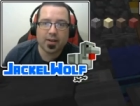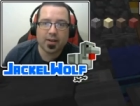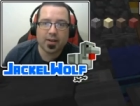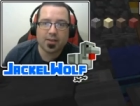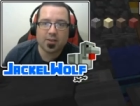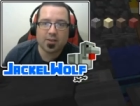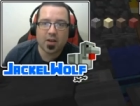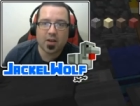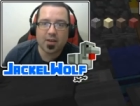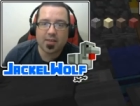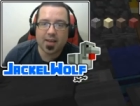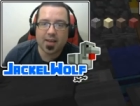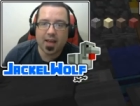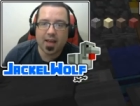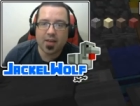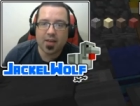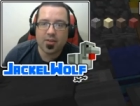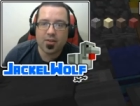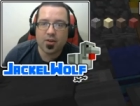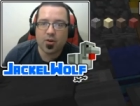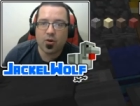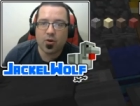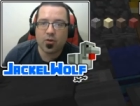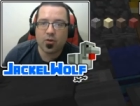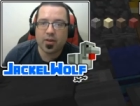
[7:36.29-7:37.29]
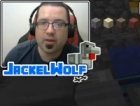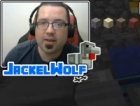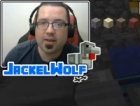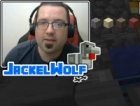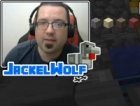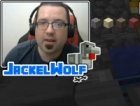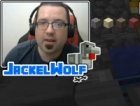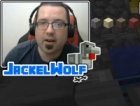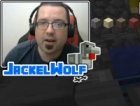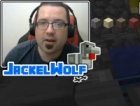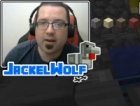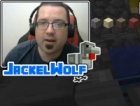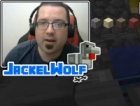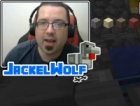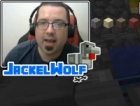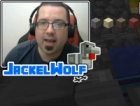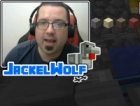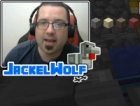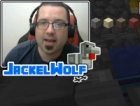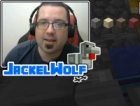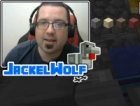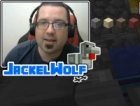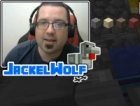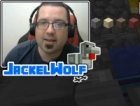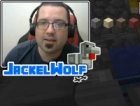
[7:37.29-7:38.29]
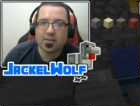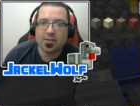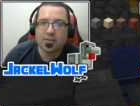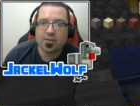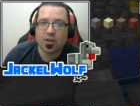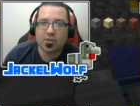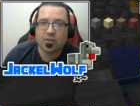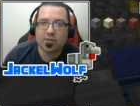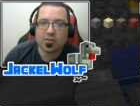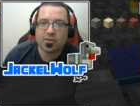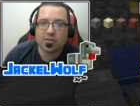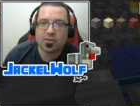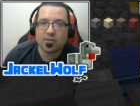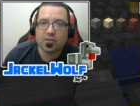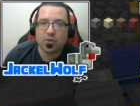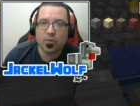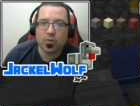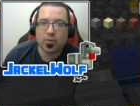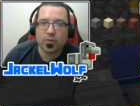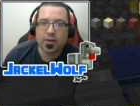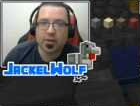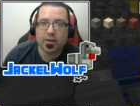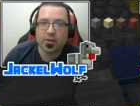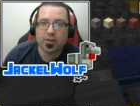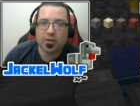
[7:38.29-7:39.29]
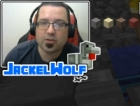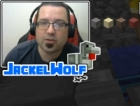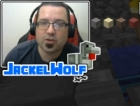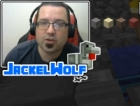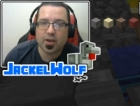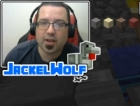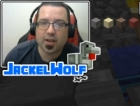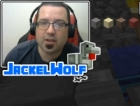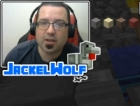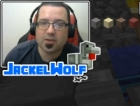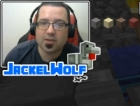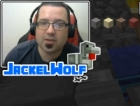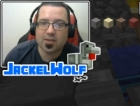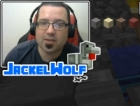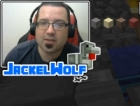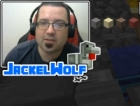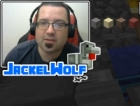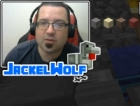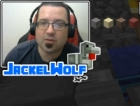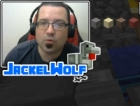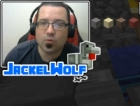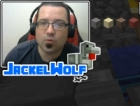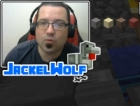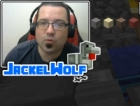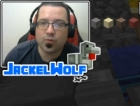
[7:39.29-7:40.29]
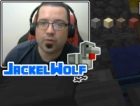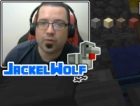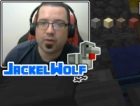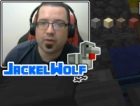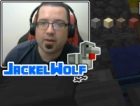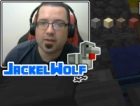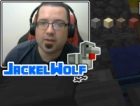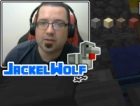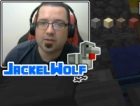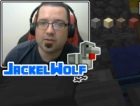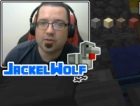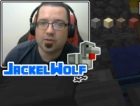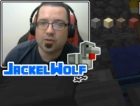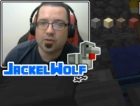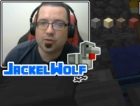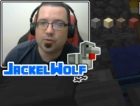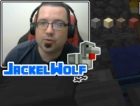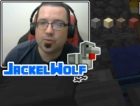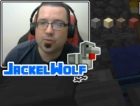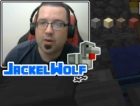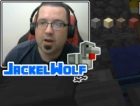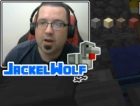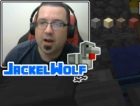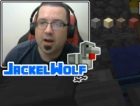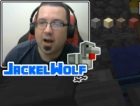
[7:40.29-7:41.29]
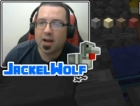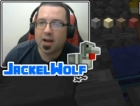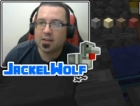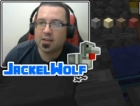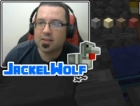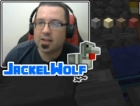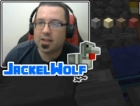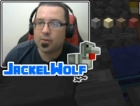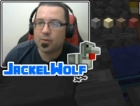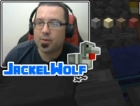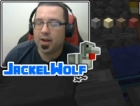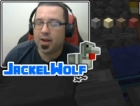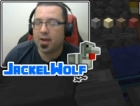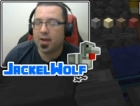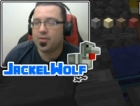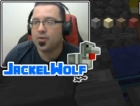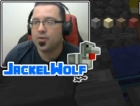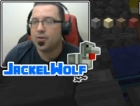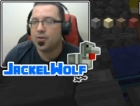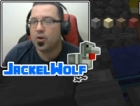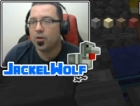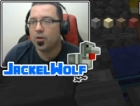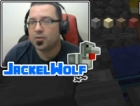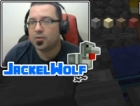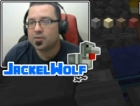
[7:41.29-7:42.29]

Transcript: It's got the ethanol in there, and it is slowly going to change this over into uh, uh, liquid ethanol.